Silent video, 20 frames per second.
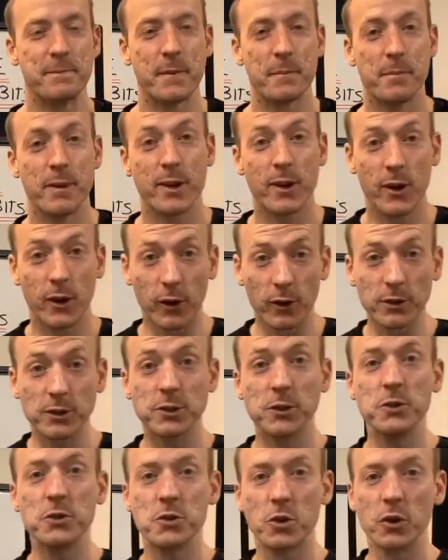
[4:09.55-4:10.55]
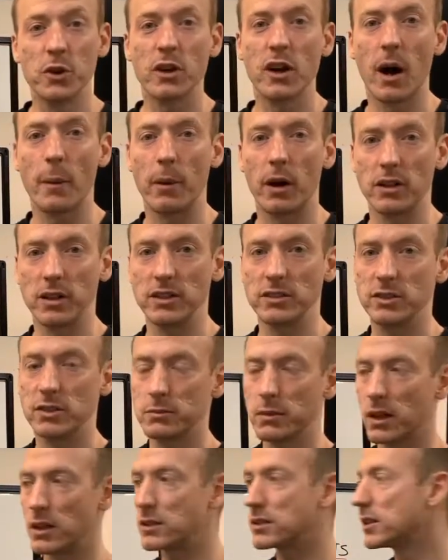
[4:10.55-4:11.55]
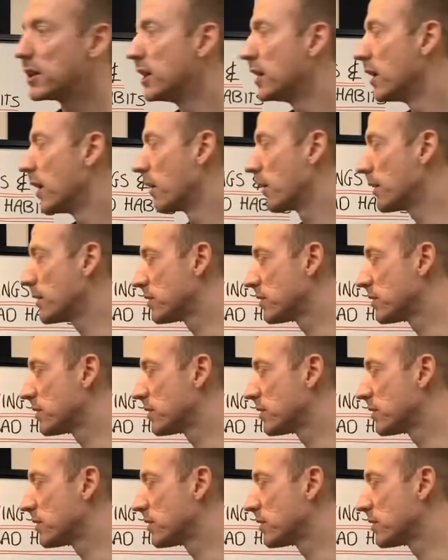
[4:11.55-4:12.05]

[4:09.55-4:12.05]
Because you enjoy your carbohydrates too much, all right?